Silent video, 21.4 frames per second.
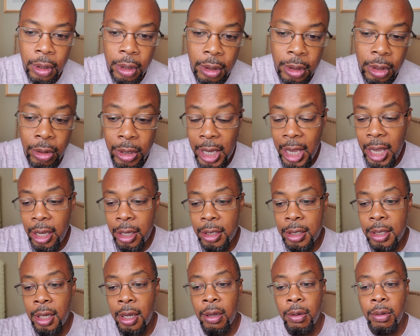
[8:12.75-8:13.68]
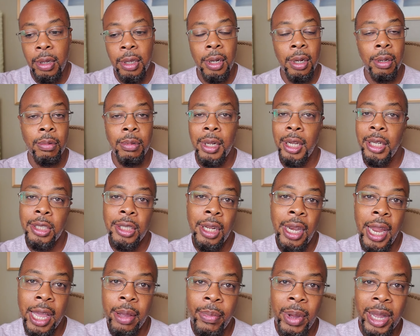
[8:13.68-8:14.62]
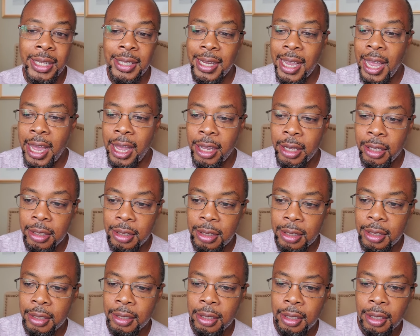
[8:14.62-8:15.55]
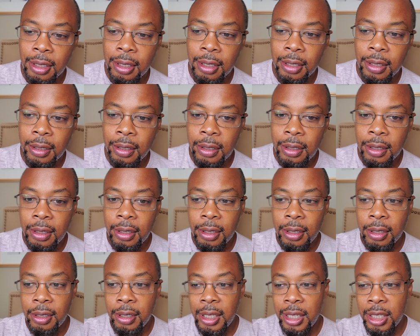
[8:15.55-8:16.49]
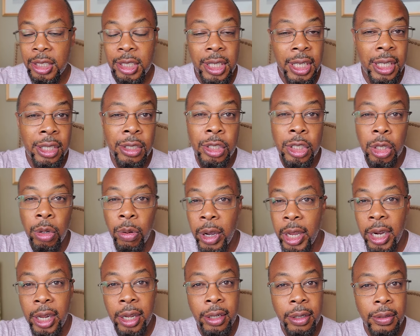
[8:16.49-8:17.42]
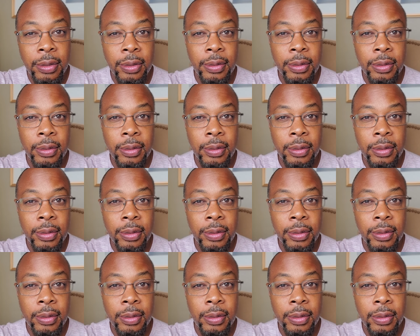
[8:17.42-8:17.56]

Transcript: So yeah, so you know, does she like my size? Is she enjoying it?